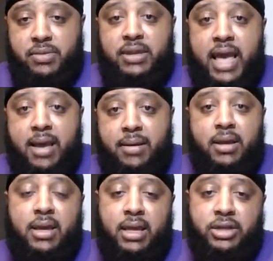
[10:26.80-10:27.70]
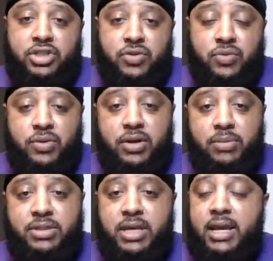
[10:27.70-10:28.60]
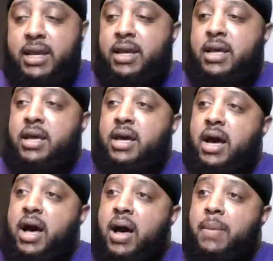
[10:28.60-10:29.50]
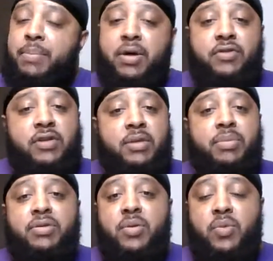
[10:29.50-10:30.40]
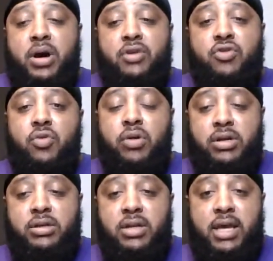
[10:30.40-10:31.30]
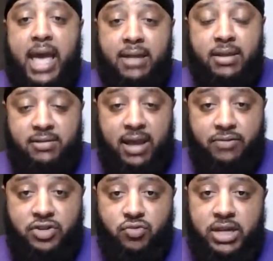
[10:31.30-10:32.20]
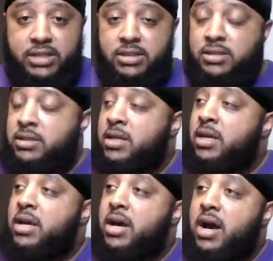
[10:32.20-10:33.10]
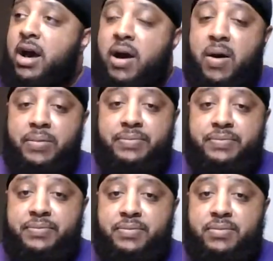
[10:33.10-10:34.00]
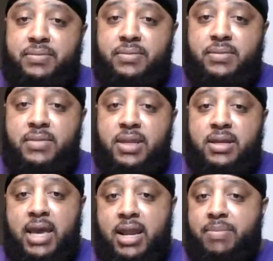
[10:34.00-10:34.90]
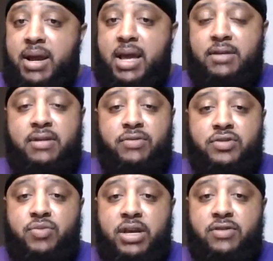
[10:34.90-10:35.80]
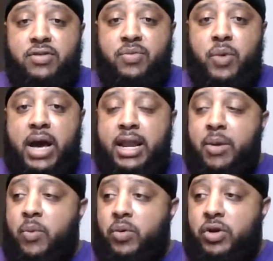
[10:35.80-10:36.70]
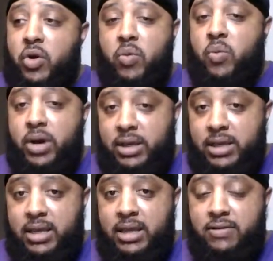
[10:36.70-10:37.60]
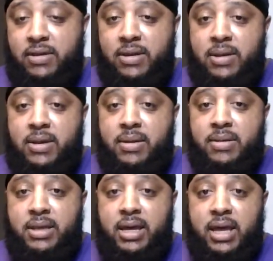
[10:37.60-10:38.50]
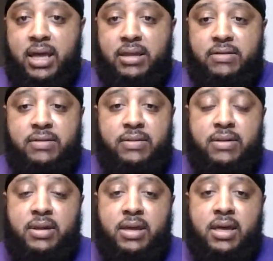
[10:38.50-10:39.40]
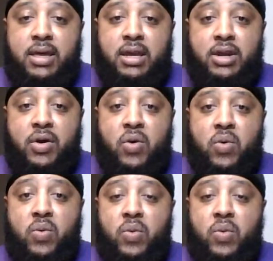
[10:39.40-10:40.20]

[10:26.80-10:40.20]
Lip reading: That issue. You know what I'm saying? But the ones who had their selfish reasons, they probably have selfish reasons of why they don't want kids, because you know